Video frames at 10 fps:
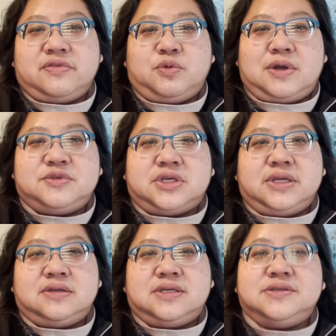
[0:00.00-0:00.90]
of the
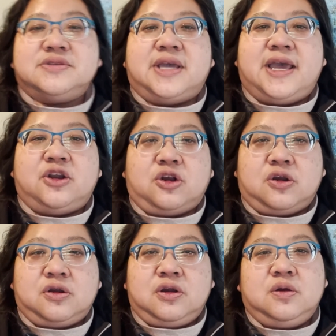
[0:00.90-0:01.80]
website is the header,